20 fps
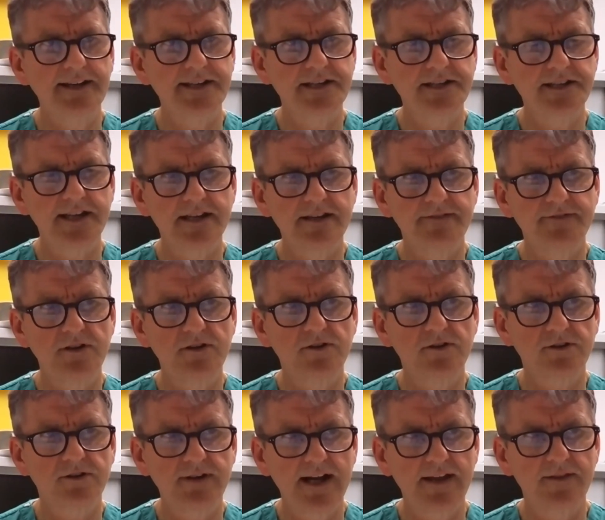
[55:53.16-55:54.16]
indeed, if you
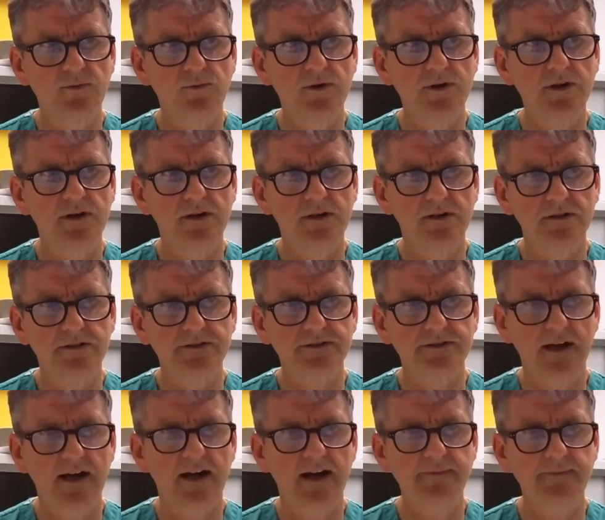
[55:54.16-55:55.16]
look around the world,
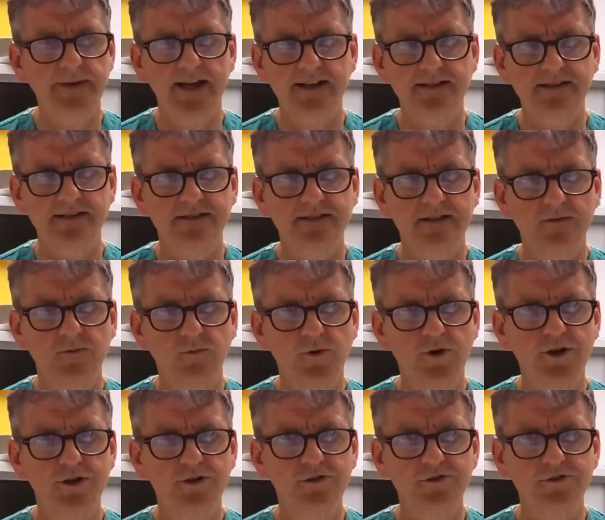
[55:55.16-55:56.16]
IBS is a
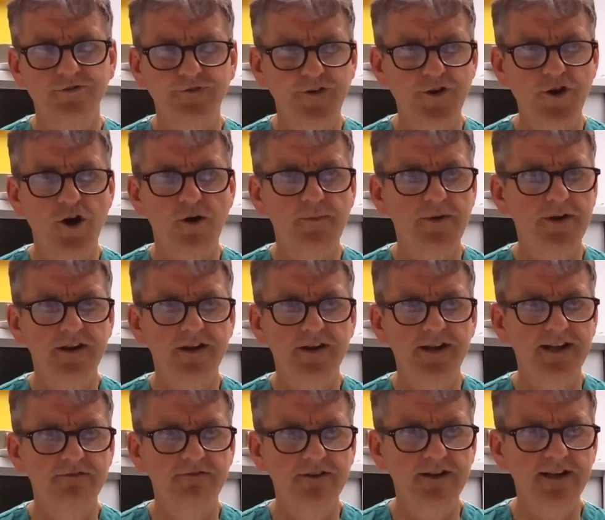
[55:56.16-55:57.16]
world phenomenon.
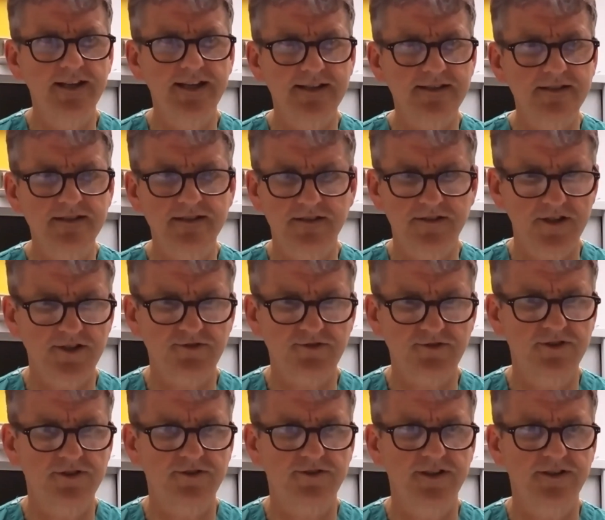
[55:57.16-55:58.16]
It really isn't just
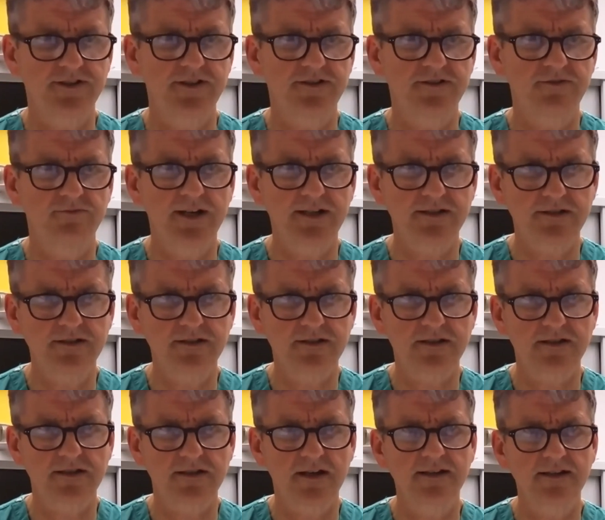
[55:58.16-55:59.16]
restricted to Western
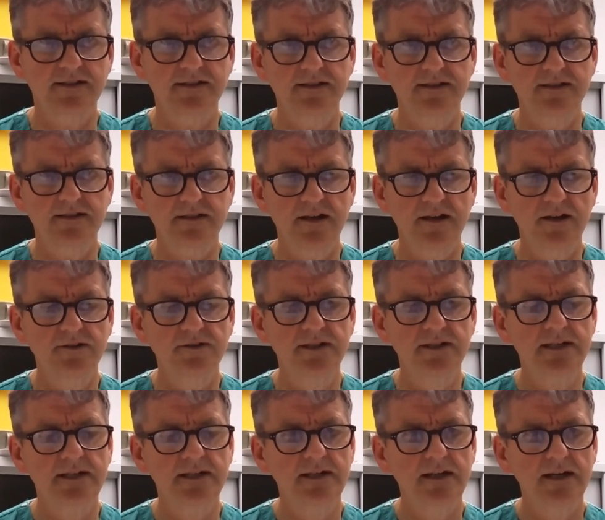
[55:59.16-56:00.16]
societies. So
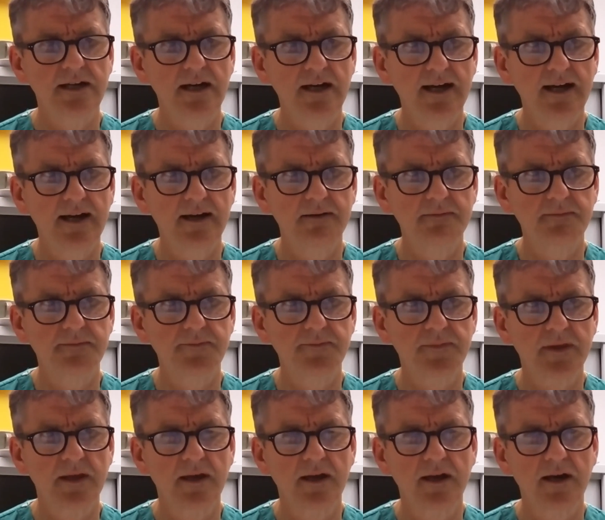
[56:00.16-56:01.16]

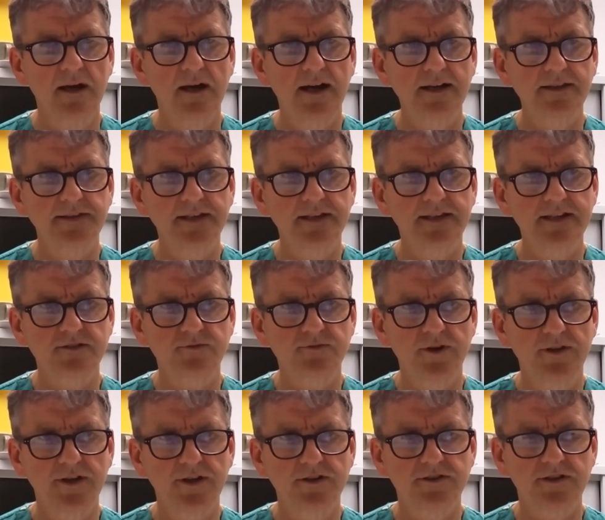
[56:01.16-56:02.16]
I think it's one
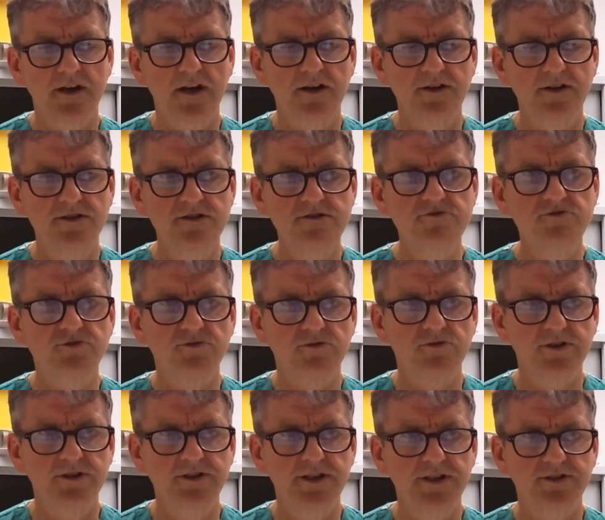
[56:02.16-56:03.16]
of those unusual
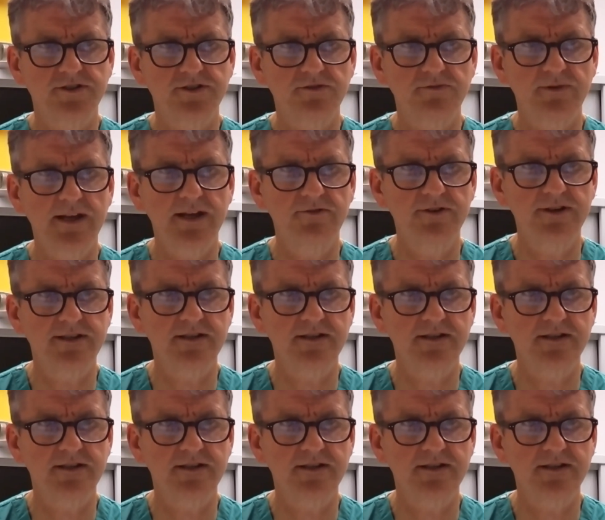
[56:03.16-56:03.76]
conditions where there